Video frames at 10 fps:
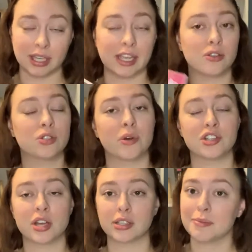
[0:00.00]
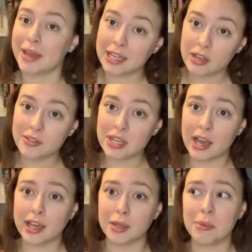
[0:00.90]
Like, I used to watch Ugly Betty all the
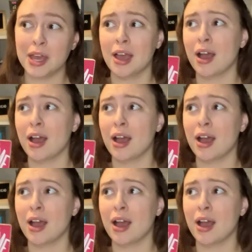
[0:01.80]
time.